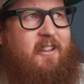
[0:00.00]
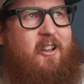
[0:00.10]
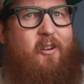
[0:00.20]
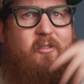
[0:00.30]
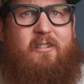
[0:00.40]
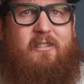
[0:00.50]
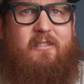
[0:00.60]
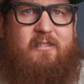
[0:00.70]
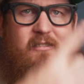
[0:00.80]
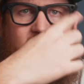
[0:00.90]
code.
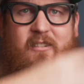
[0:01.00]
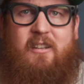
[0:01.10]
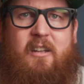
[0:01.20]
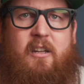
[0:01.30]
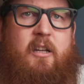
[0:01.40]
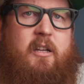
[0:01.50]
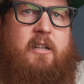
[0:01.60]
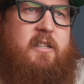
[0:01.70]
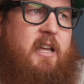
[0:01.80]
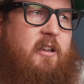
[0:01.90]

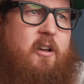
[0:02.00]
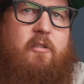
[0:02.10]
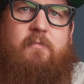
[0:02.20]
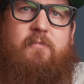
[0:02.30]
Scan the code.